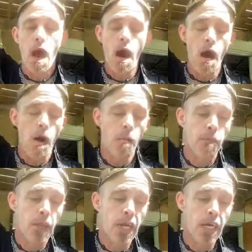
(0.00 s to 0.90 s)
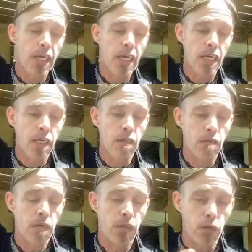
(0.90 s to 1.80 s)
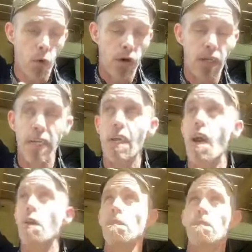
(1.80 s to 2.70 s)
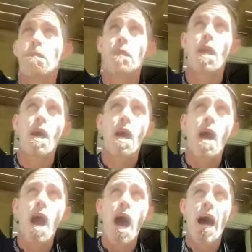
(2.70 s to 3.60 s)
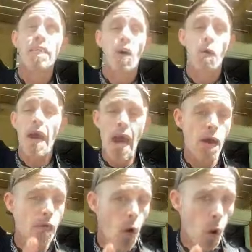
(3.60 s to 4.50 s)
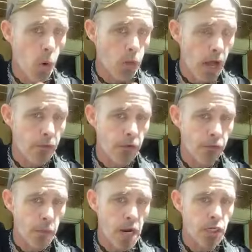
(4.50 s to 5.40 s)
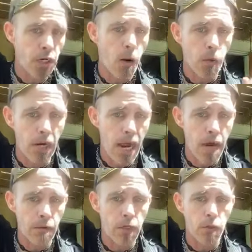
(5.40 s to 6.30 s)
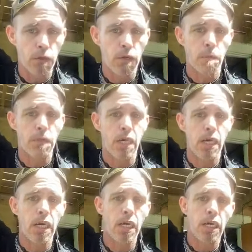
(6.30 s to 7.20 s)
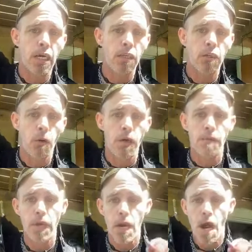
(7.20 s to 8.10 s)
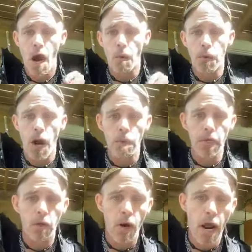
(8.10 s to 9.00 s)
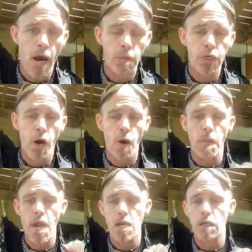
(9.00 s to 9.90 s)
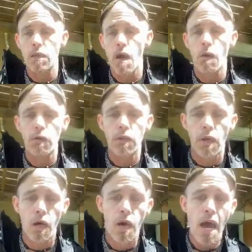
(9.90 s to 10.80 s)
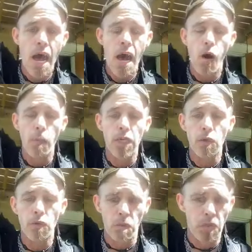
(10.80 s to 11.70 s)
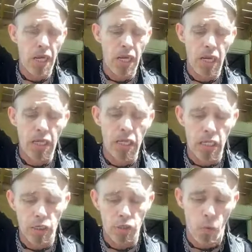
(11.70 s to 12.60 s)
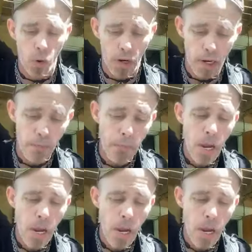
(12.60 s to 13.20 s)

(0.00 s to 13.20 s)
Um, it is historically known. I don't have a whole lot of information on. We're going to have to do some digging into it. I'll probably grab Charmaine and Toast to help me do some digging into this story.